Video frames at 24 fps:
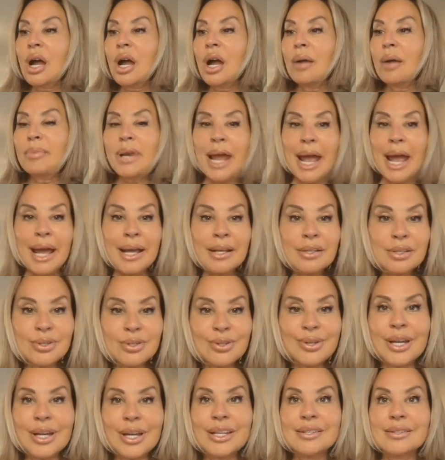I'm going to ask
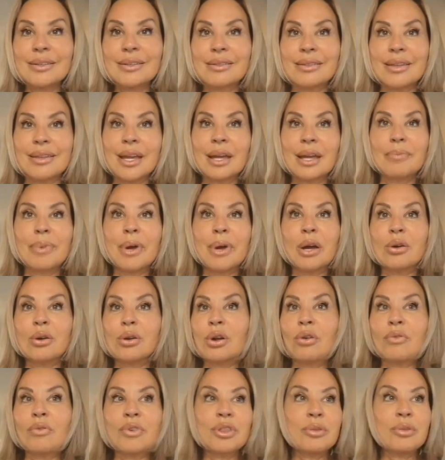you guys to think about
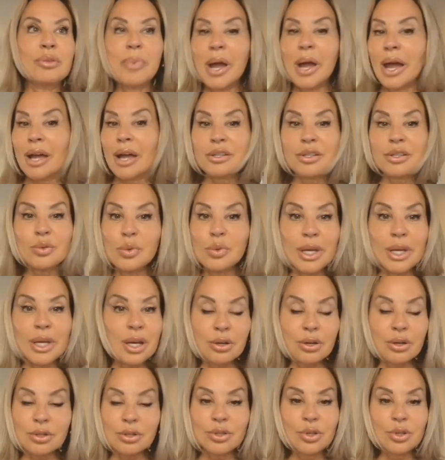over the past
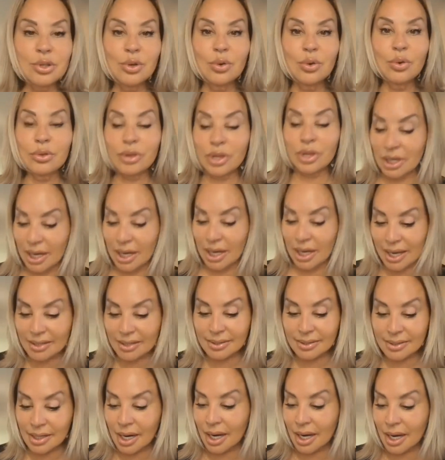week or two, or the
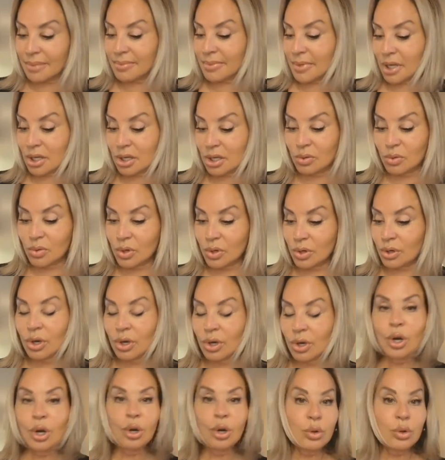last time that you were
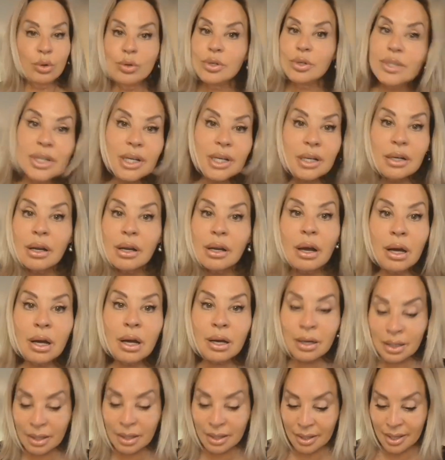cruising
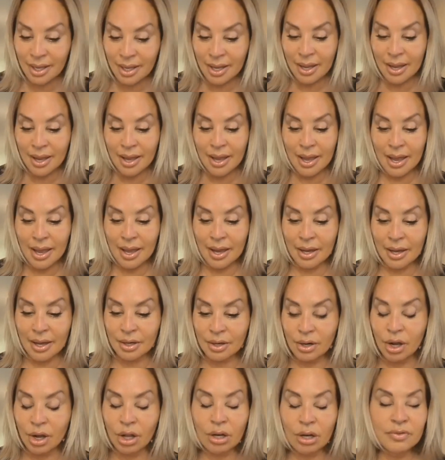along
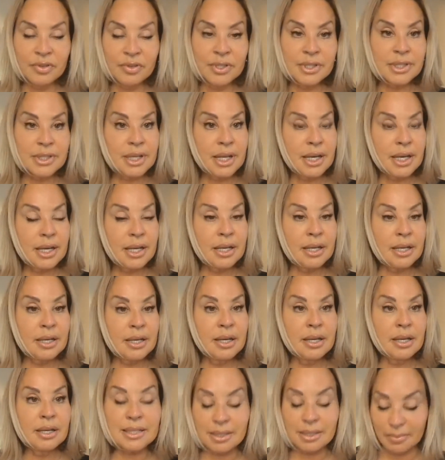and all of a
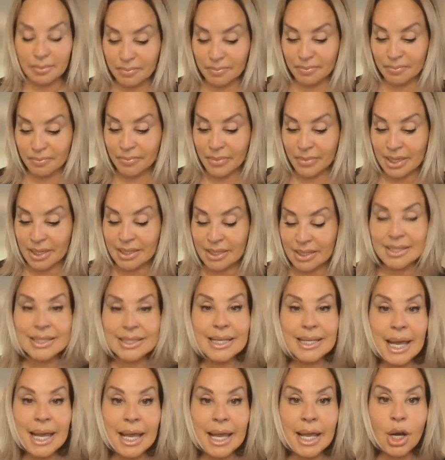sudden somebody
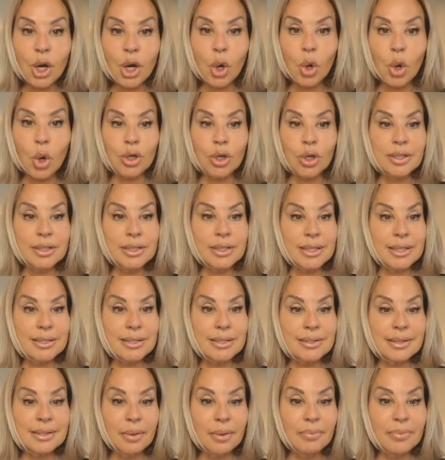said or did
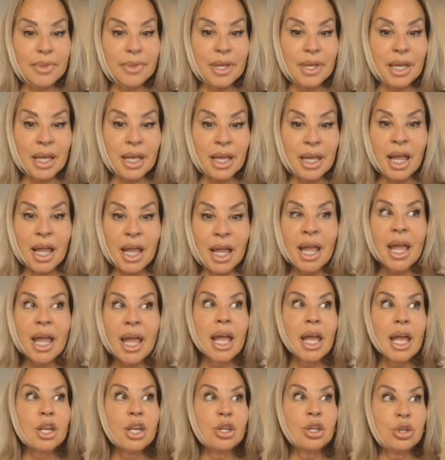something
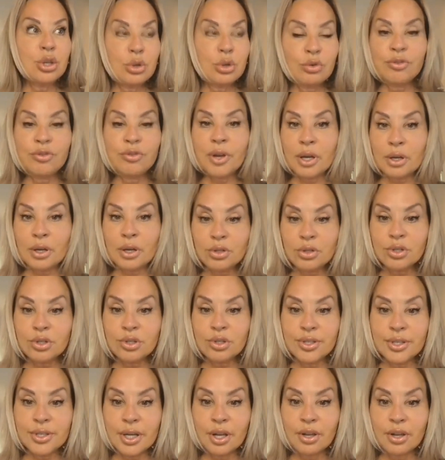and you found
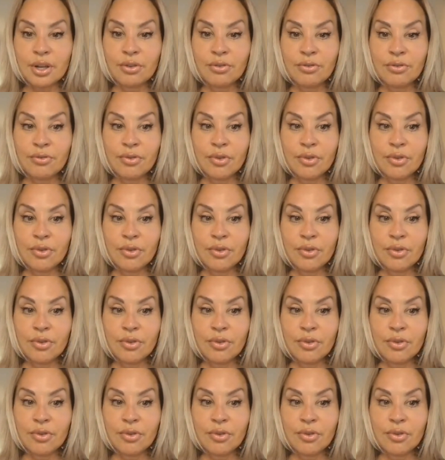yourself